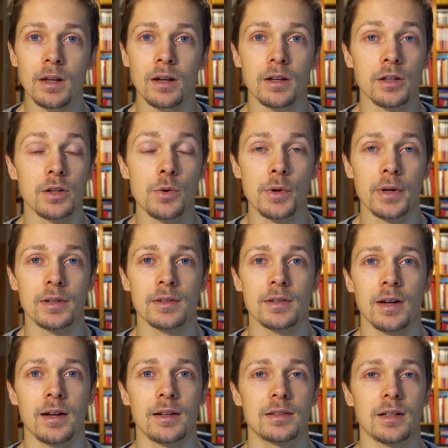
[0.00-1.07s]
new
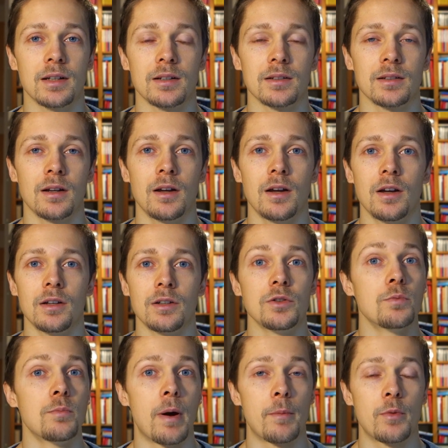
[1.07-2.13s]
insights and new
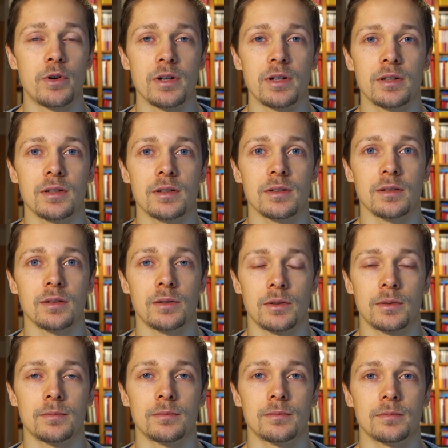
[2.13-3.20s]
memories,
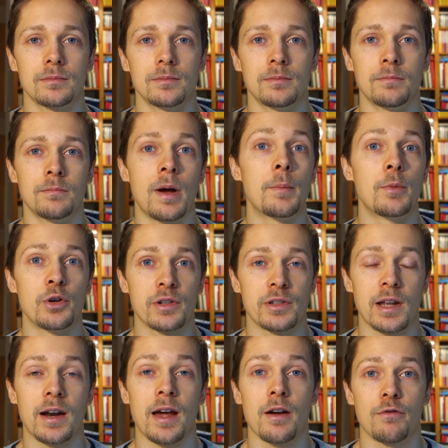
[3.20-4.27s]
or memories
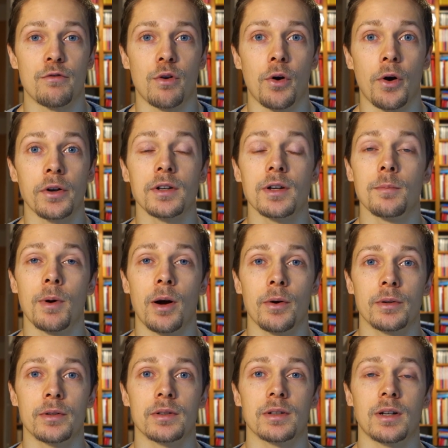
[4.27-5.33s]
that I have forgotten
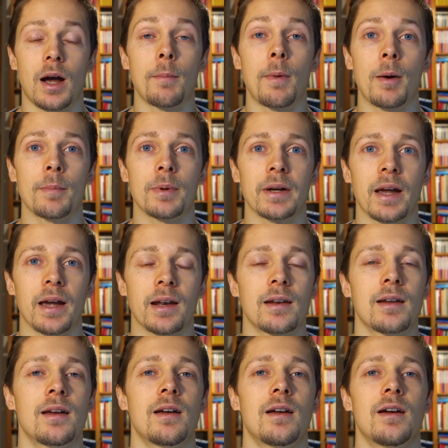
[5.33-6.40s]
about, come up
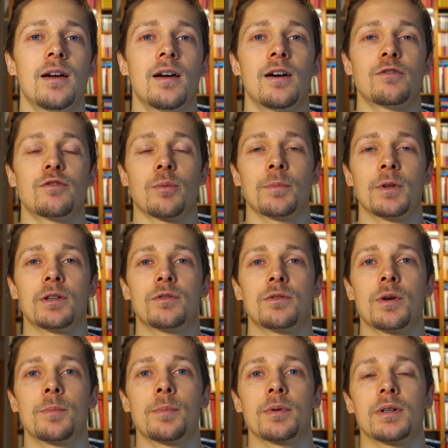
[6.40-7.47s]
again from the
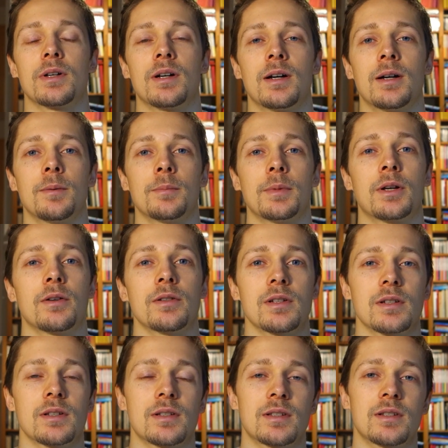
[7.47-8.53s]
trip, because
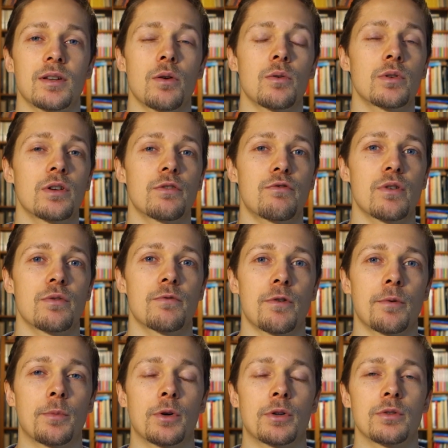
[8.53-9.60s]
it's so different
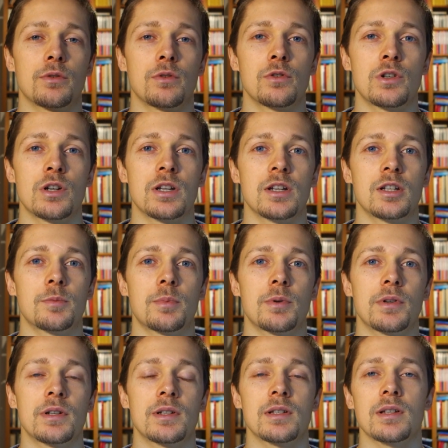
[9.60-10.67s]
from what you usually
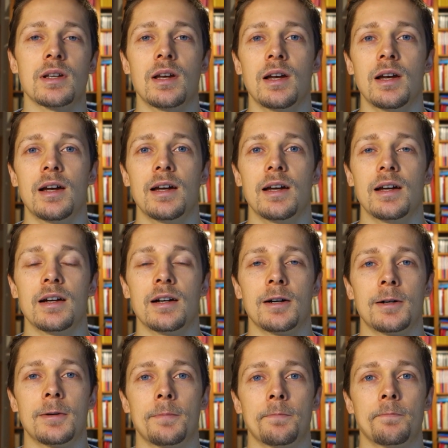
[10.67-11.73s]
experience.
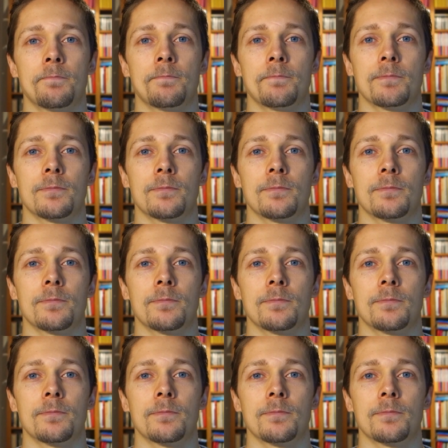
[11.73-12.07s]
I